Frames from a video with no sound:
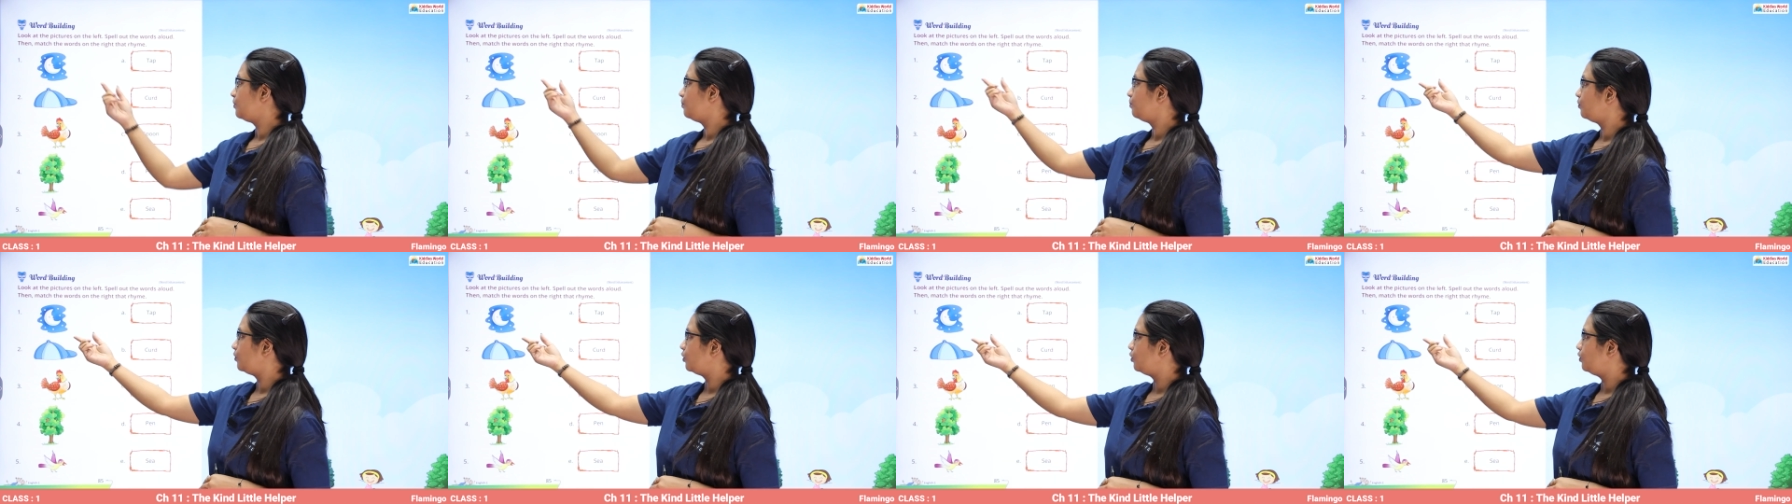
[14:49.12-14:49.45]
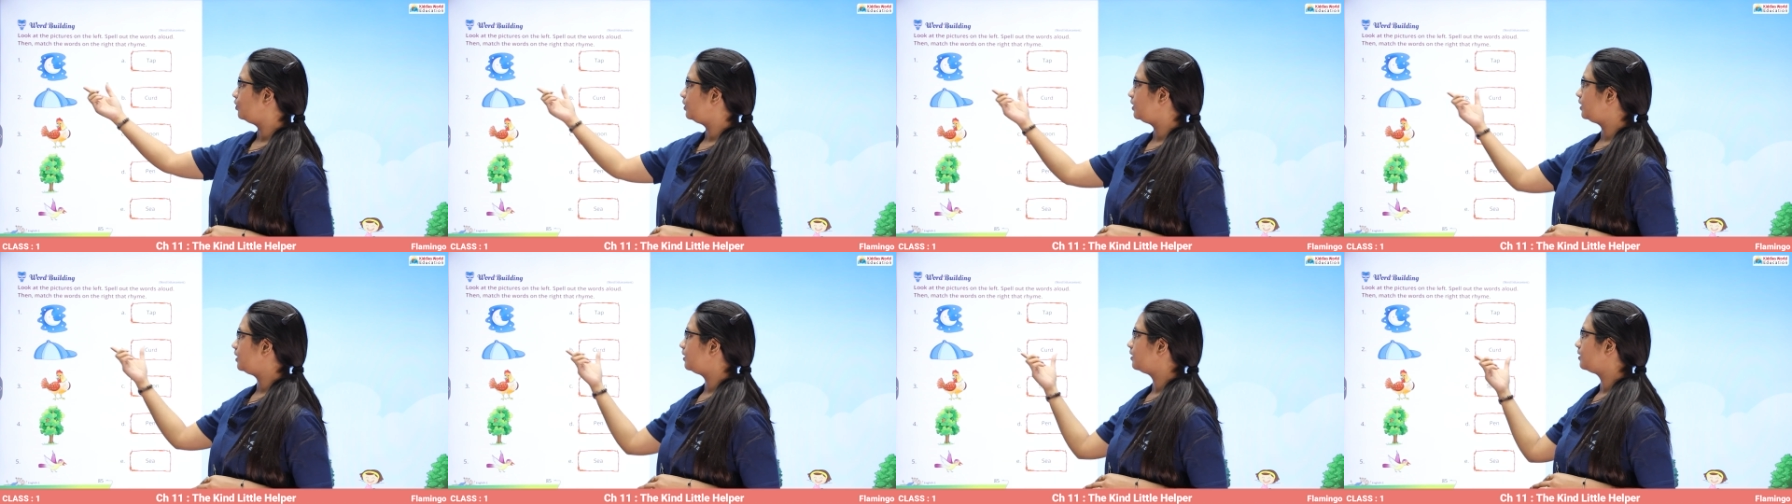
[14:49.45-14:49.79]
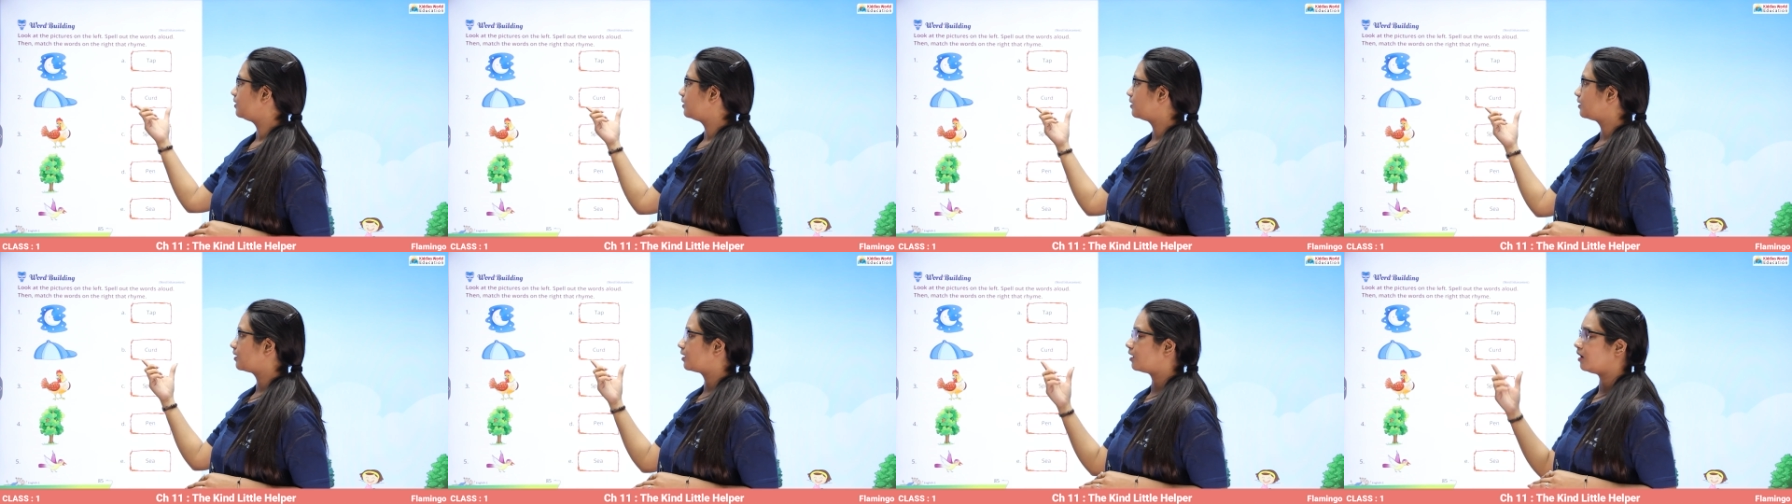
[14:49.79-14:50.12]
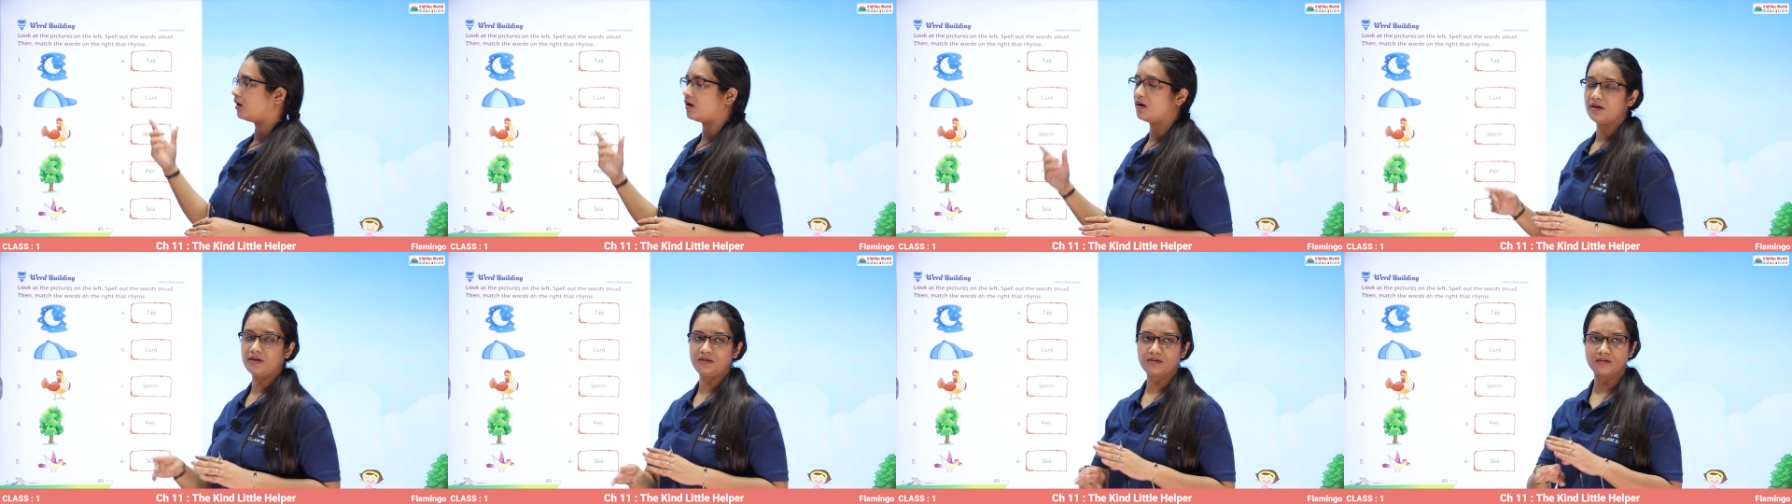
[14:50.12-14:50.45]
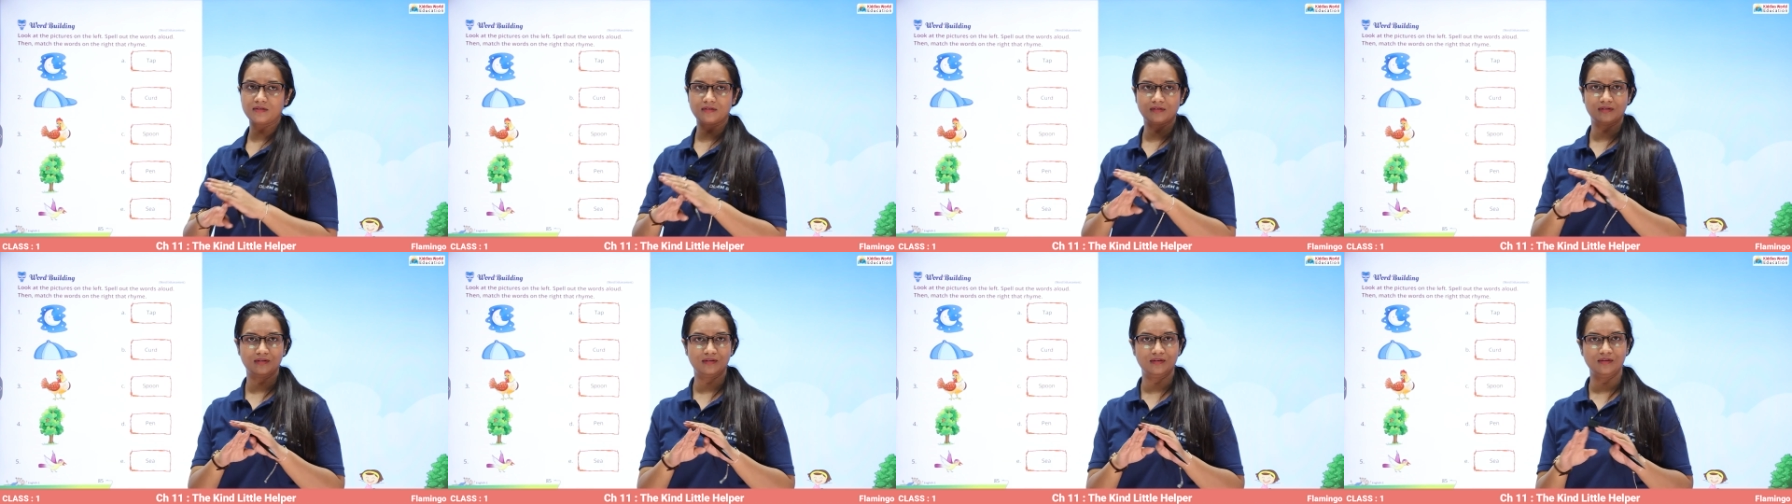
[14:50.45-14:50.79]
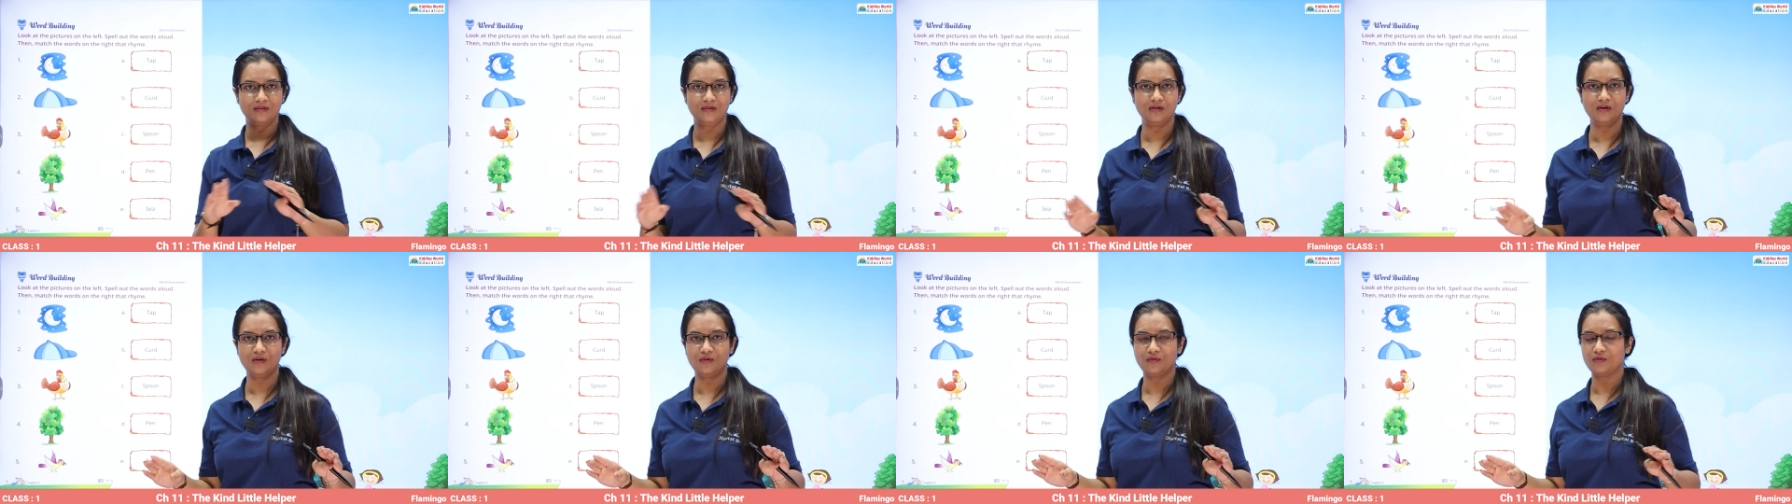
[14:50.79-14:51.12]
Moon cord.
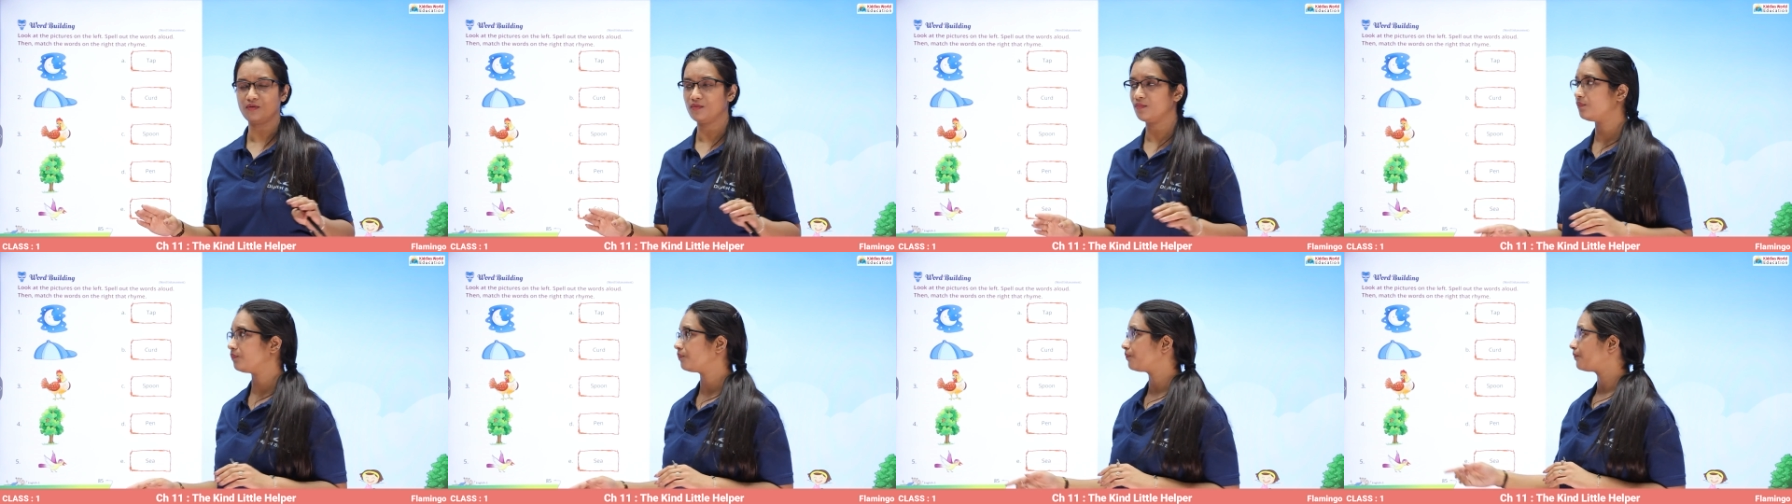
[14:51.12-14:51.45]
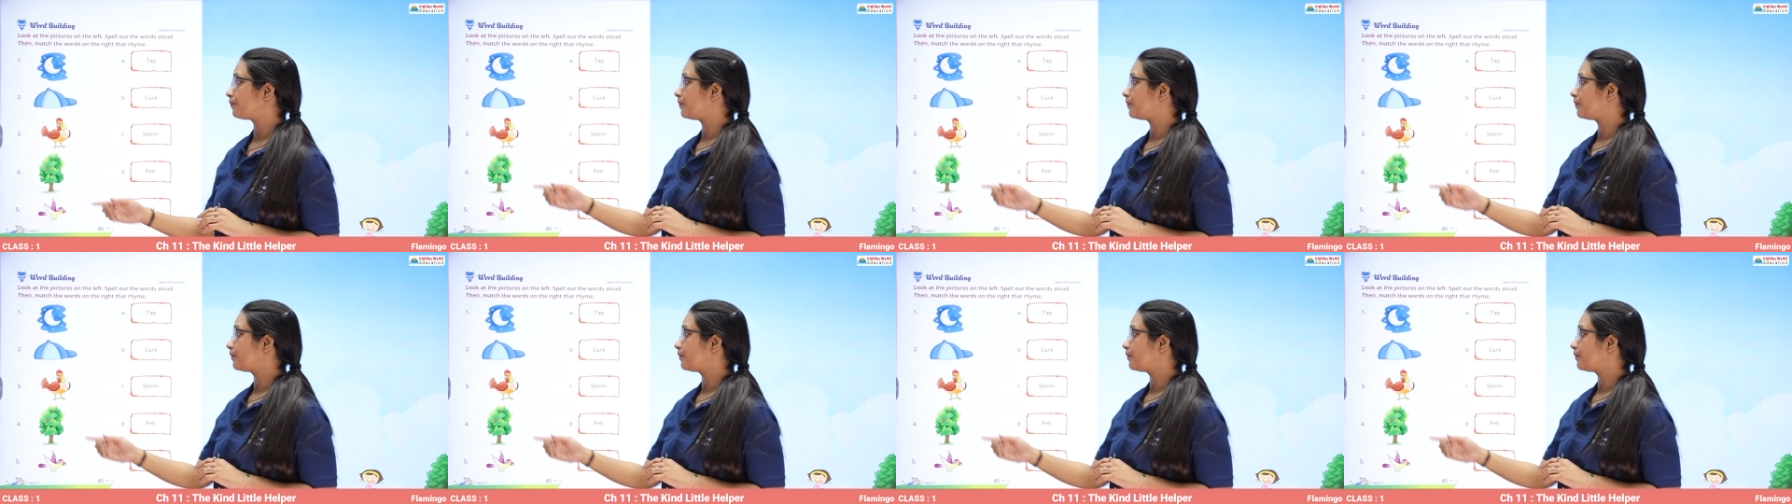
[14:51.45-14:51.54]
No.